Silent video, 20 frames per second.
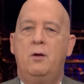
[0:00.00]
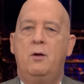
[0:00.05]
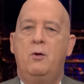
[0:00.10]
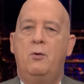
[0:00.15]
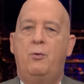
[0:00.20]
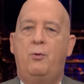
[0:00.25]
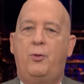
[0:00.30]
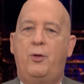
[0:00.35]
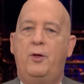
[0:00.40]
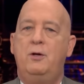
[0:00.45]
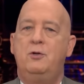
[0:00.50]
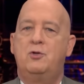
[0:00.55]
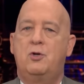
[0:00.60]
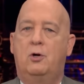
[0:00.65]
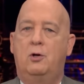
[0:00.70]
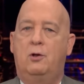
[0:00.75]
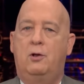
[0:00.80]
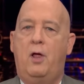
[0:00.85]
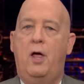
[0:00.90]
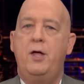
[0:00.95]
Things
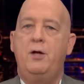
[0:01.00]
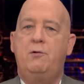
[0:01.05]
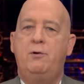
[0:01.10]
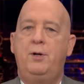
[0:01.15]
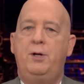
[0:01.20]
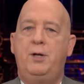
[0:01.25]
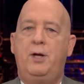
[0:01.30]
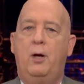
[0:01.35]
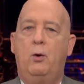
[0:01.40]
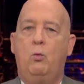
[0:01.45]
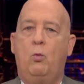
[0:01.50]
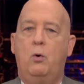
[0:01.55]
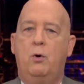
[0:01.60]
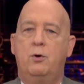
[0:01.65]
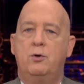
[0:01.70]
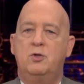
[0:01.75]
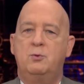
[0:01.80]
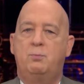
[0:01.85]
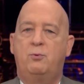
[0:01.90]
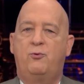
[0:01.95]
are likely to get
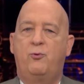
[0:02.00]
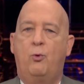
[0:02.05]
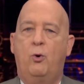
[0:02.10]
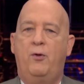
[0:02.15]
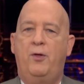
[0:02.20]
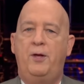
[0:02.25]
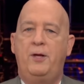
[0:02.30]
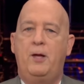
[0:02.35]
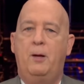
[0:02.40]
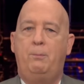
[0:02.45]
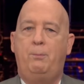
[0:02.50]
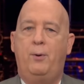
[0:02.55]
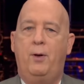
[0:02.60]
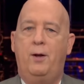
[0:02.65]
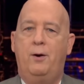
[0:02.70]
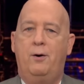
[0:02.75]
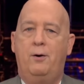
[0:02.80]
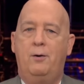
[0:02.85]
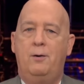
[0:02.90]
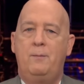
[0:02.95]
worse before they get
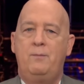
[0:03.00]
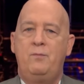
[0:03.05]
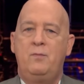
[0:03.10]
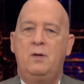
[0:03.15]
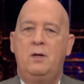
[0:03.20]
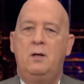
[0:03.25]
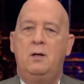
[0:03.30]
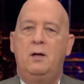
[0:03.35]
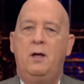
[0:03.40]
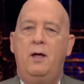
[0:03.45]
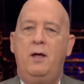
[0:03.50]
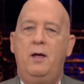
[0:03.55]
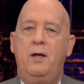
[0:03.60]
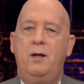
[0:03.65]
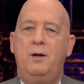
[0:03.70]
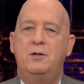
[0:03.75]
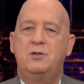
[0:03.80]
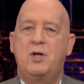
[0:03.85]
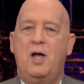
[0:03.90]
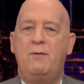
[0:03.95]
better.
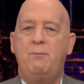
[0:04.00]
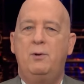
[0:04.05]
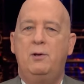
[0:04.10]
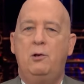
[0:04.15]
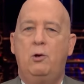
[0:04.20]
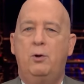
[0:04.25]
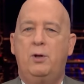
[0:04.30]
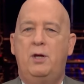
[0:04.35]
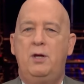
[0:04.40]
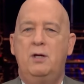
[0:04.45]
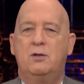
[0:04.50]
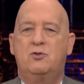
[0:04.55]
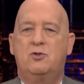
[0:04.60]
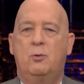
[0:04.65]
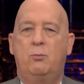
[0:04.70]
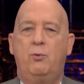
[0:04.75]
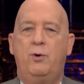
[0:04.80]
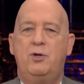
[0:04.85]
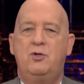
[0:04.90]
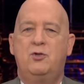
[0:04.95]
And as I've been looking at
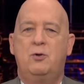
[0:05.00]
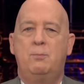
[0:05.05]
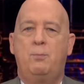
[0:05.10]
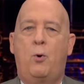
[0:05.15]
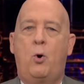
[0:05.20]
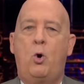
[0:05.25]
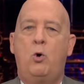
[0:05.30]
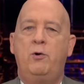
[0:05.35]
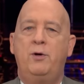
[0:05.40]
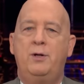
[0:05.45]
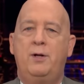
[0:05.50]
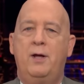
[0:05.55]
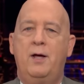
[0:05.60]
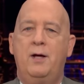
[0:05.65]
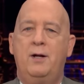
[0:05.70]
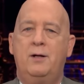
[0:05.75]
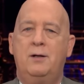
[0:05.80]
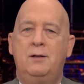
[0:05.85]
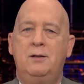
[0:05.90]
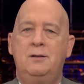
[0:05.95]
some recent polling
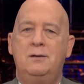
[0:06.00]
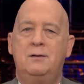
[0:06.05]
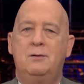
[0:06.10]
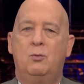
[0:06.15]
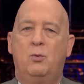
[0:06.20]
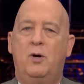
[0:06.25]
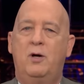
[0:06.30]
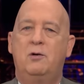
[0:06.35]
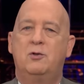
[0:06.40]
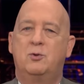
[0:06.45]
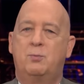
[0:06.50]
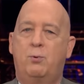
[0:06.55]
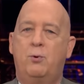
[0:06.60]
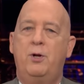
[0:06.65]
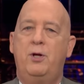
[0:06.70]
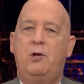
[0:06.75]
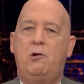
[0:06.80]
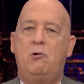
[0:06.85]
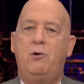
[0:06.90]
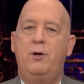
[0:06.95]
data, well, it's
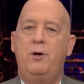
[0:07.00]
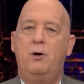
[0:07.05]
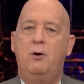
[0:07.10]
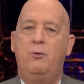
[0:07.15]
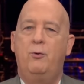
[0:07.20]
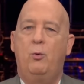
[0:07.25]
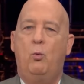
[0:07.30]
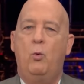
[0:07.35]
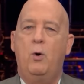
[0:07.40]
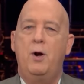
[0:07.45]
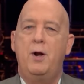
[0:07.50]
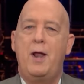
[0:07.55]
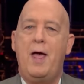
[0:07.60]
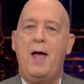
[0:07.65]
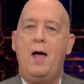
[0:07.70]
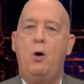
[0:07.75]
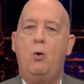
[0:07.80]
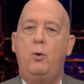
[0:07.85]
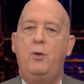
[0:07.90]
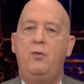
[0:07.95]
pretty clear that we're
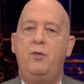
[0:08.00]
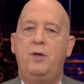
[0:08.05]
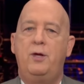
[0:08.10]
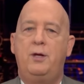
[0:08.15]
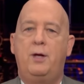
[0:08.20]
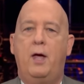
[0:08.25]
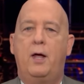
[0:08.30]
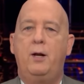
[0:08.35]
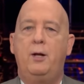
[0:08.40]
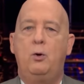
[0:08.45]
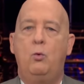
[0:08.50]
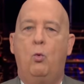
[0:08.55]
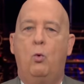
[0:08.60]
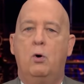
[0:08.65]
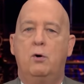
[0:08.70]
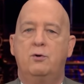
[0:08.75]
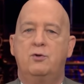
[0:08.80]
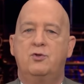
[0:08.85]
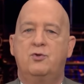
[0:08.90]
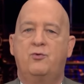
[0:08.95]
now in the getting
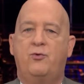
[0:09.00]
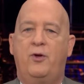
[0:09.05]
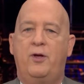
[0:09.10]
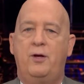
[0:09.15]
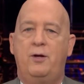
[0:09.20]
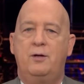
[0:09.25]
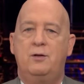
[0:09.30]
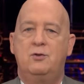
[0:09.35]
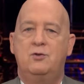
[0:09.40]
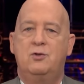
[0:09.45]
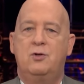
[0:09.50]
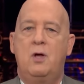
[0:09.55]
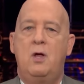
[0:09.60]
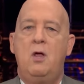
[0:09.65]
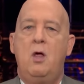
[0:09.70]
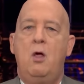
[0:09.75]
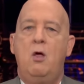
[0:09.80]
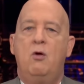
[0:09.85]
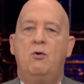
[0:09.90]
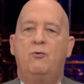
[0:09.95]
worse phase.
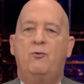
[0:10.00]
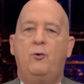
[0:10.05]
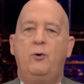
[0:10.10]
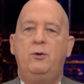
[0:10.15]
For